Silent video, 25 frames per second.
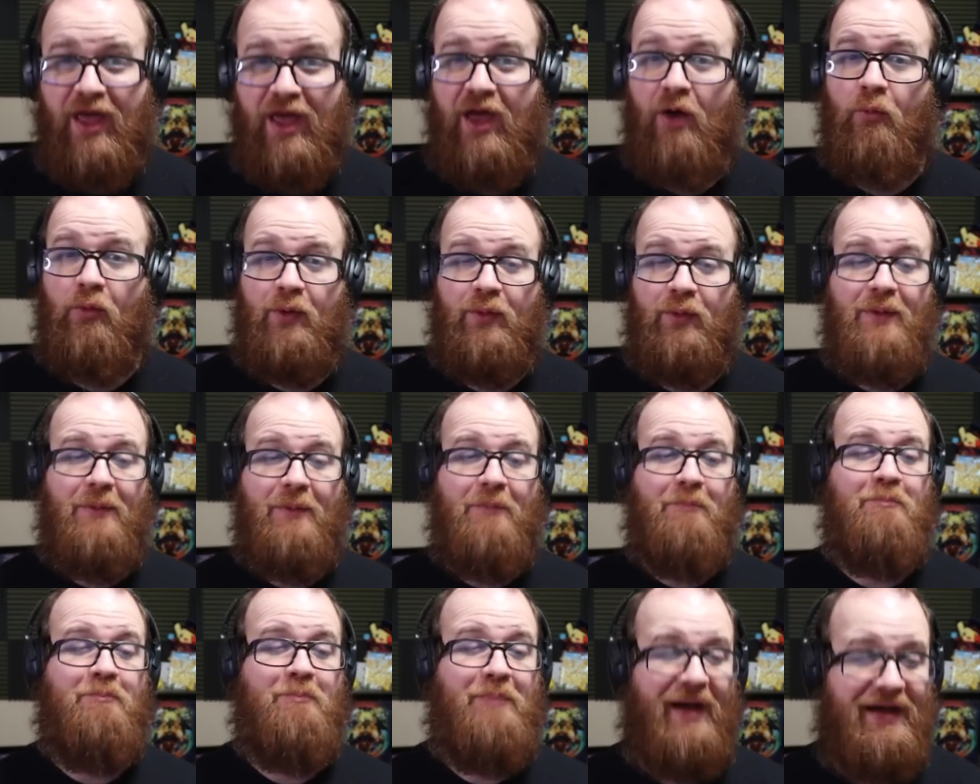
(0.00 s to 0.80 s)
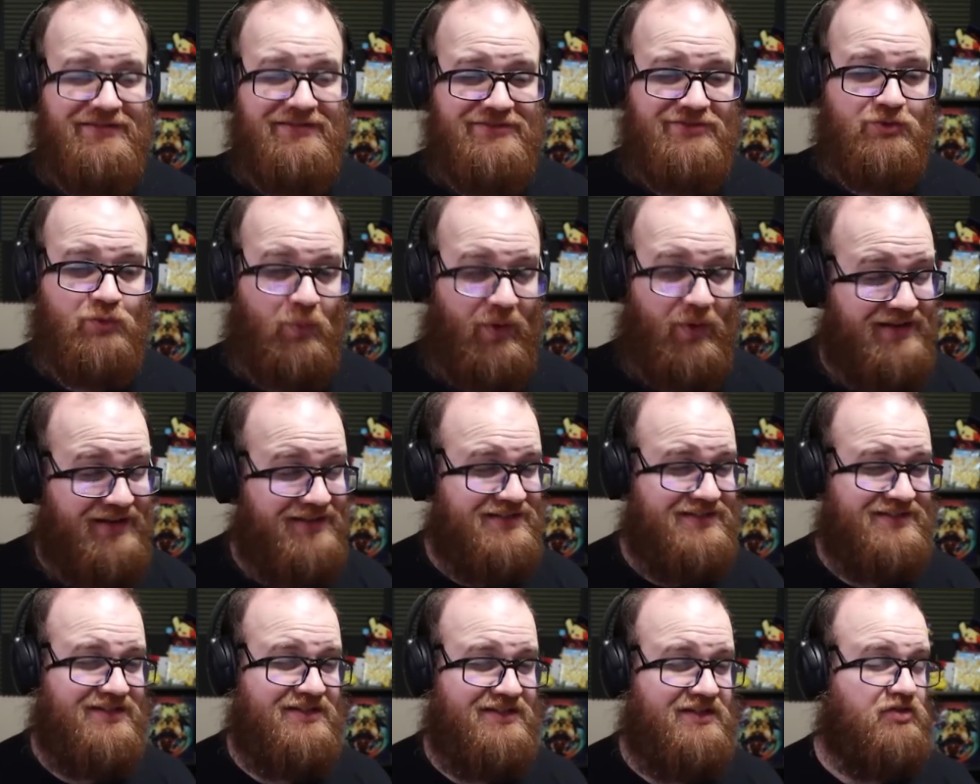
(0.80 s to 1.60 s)
and one of the best
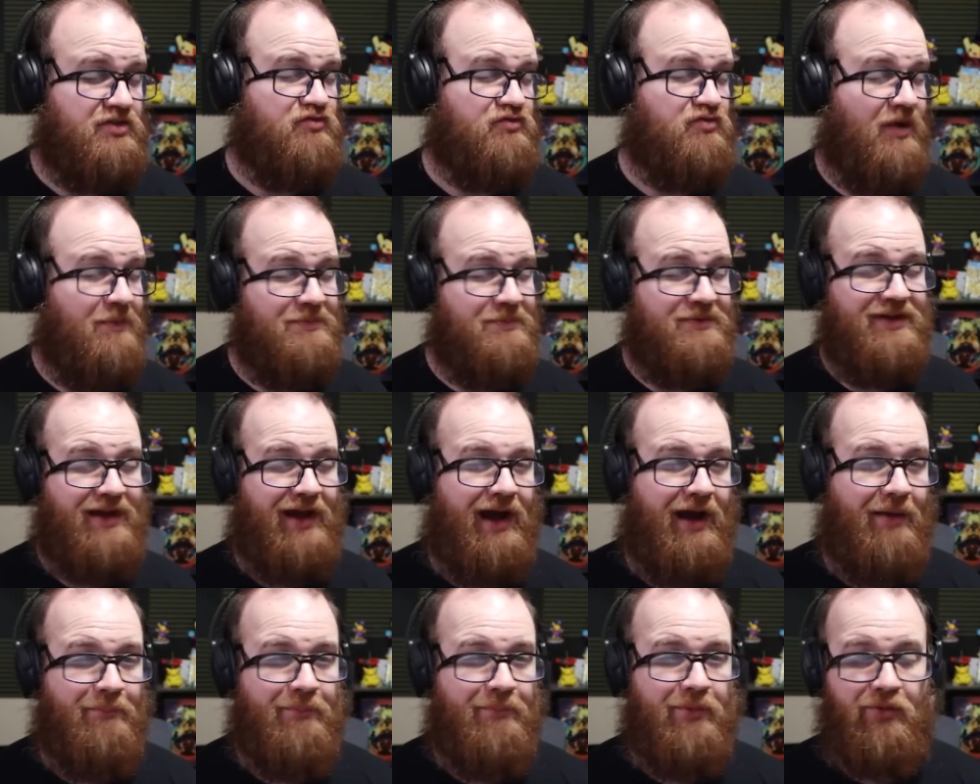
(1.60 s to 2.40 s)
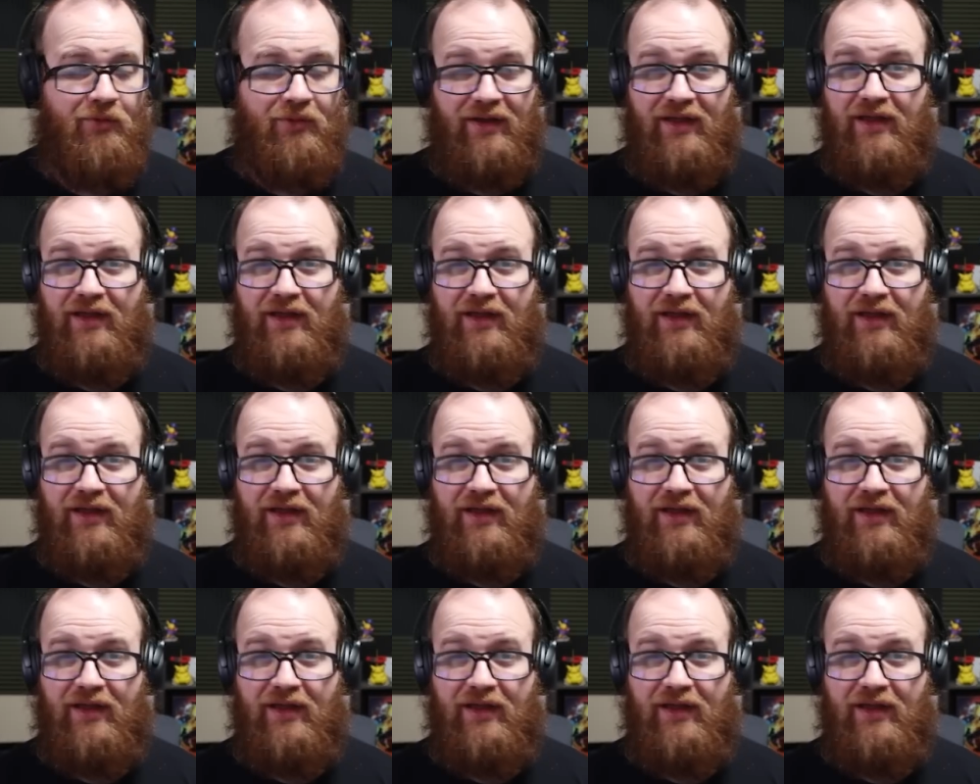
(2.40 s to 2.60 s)
ways to disrupt combo